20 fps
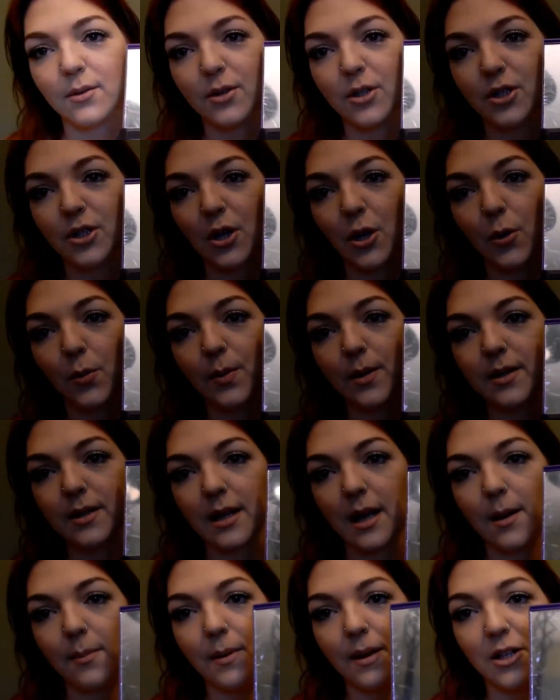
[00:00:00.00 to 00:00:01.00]
So it just opens
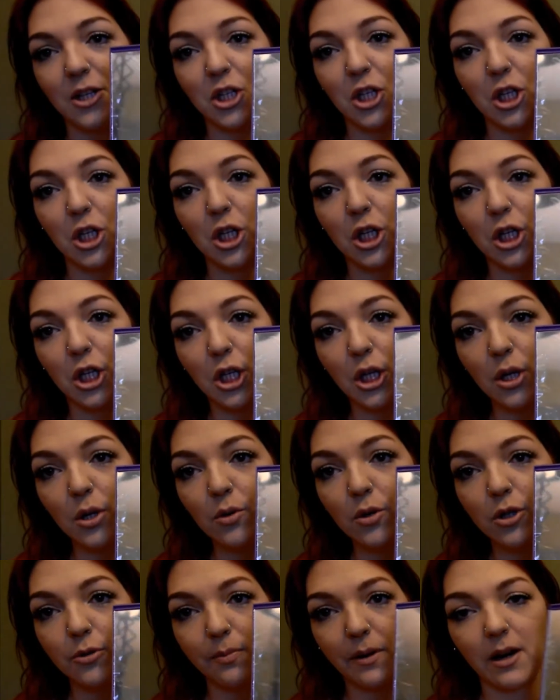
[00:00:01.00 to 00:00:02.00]
up. It's a
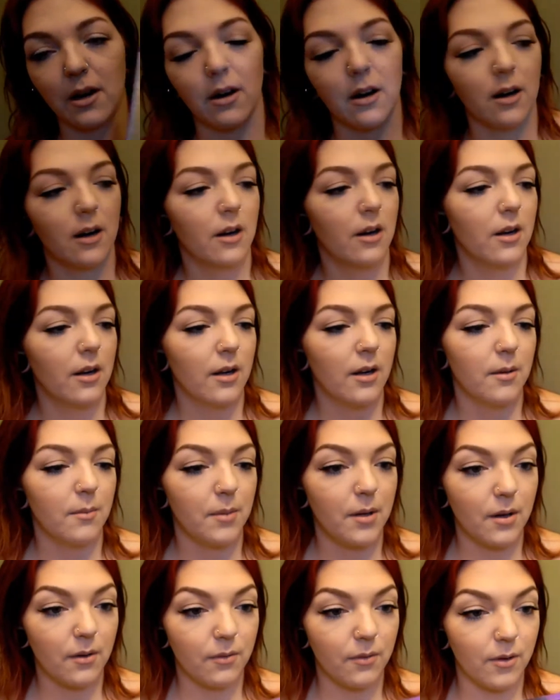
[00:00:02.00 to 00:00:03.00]
huge mirror.
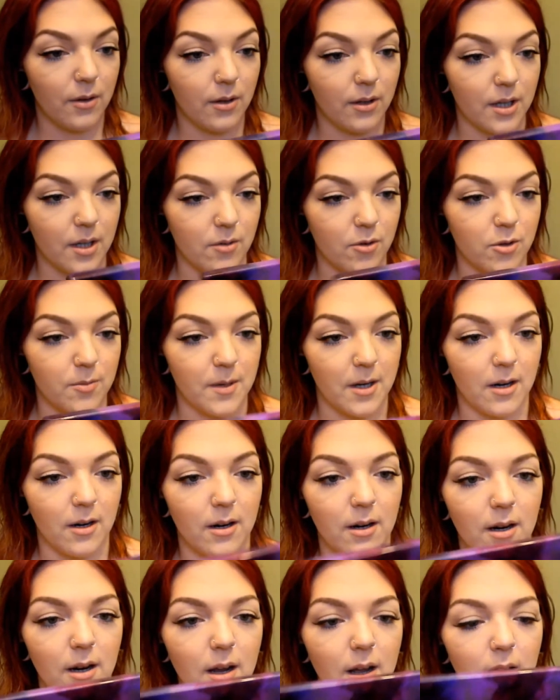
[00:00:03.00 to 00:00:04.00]
beautiful, huge
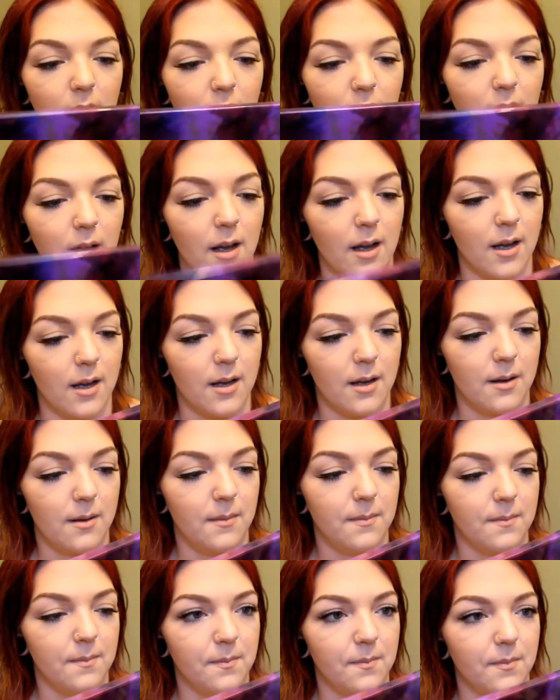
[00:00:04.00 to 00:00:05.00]
mirror.
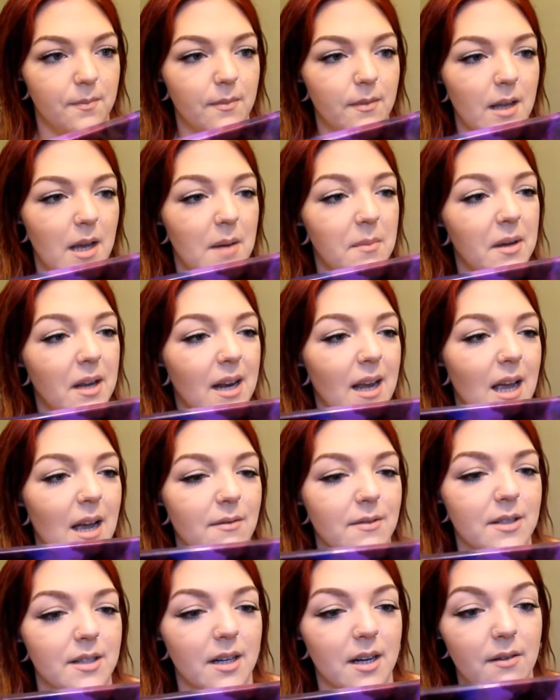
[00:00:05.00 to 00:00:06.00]
I'm gonna
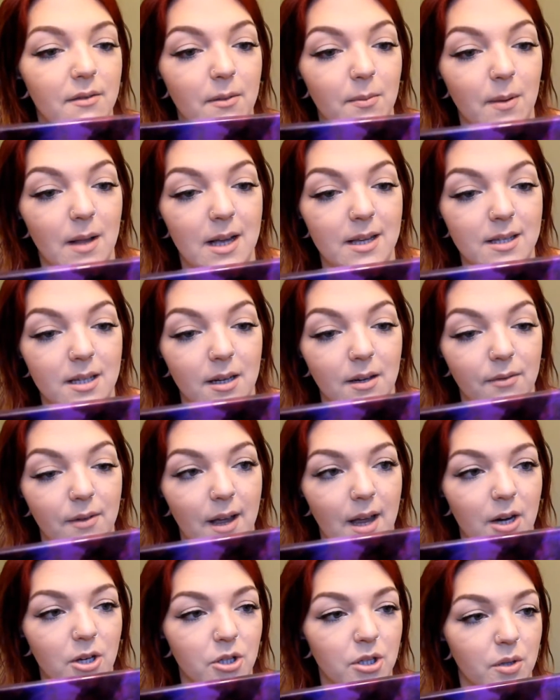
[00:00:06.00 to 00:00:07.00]
have to take out the plastic if I
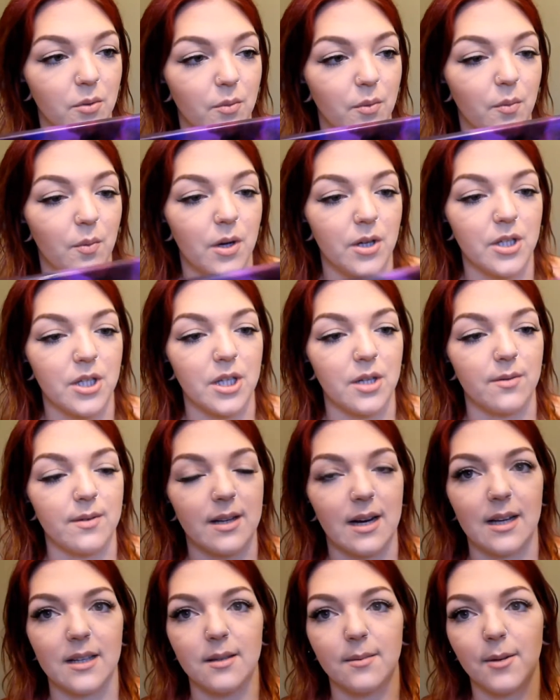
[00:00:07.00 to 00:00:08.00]
actually would want to use
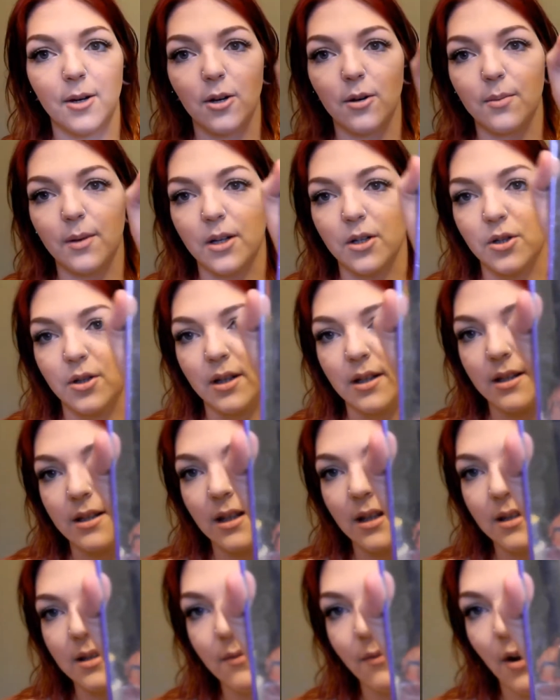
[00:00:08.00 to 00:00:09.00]
it as a mirror, because you can
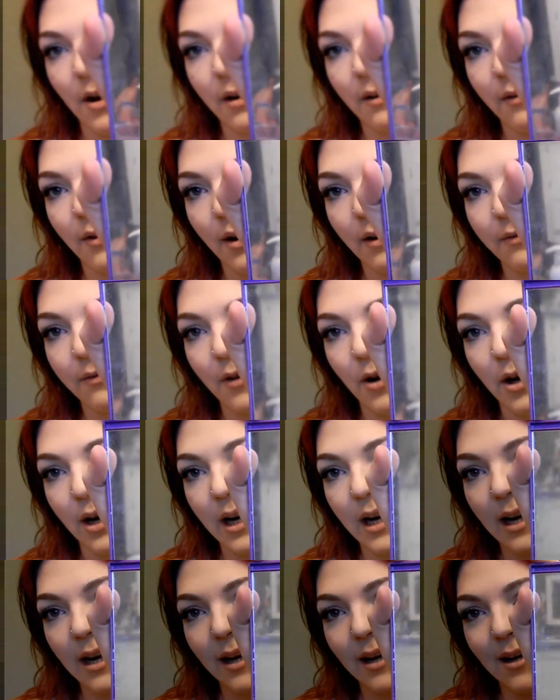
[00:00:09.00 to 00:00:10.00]
see very, very
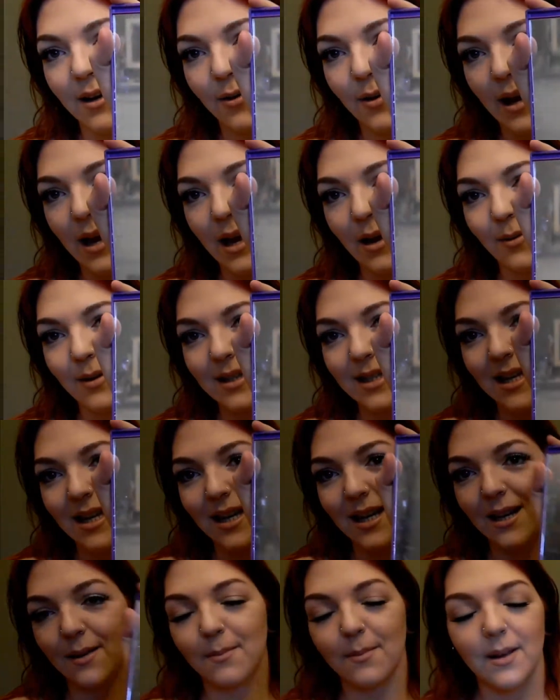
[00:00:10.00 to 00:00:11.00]
foggy. Oh hey, what's
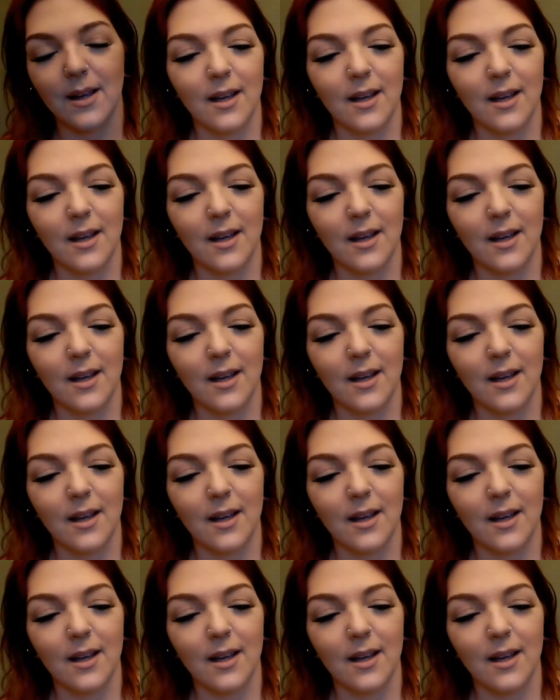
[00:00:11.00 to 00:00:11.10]
up?